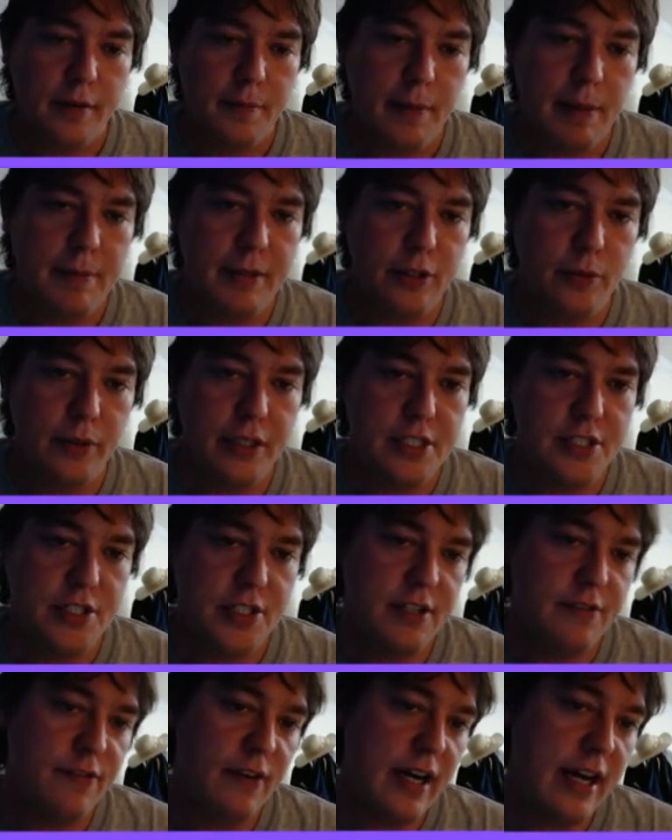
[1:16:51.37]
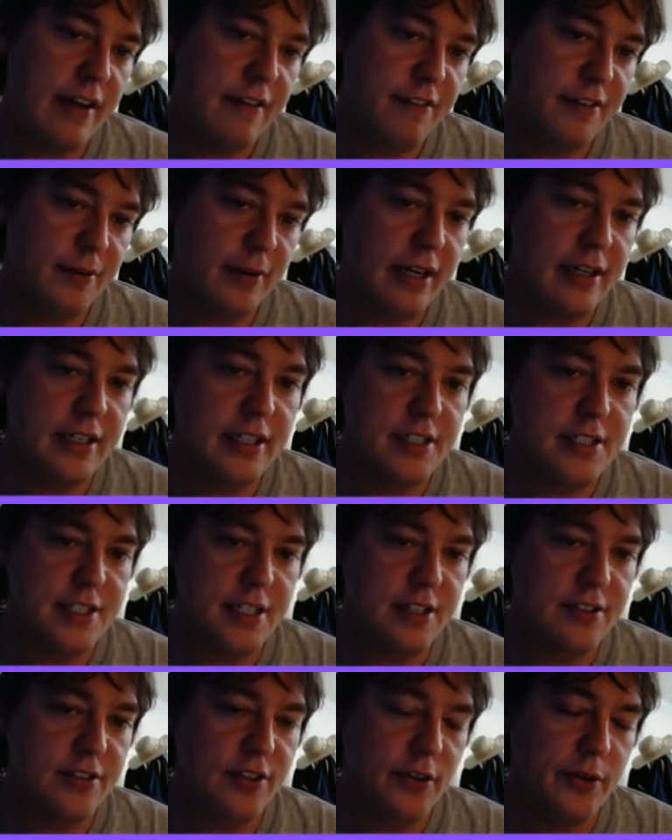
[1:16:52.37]
Maybe Queen G5 threatening
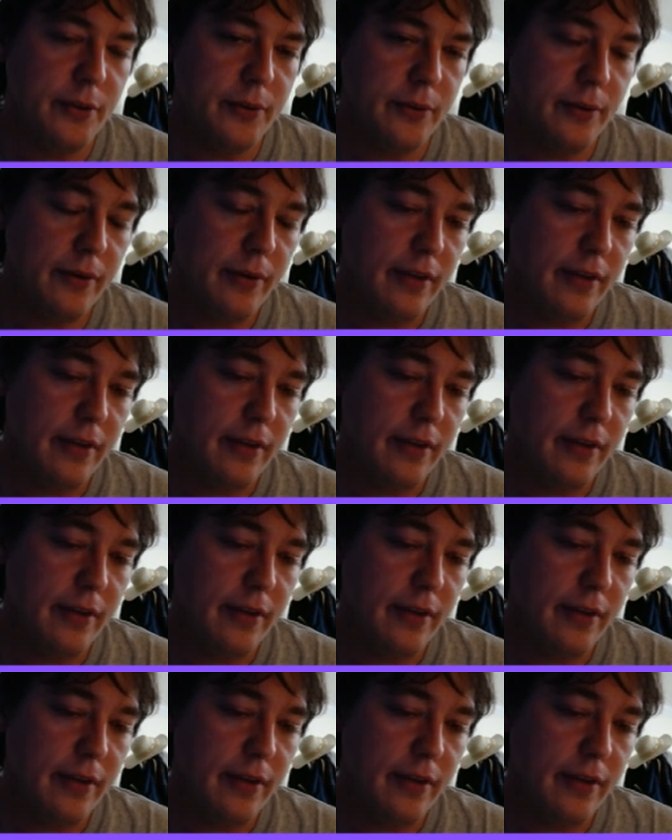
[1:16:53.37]
G2.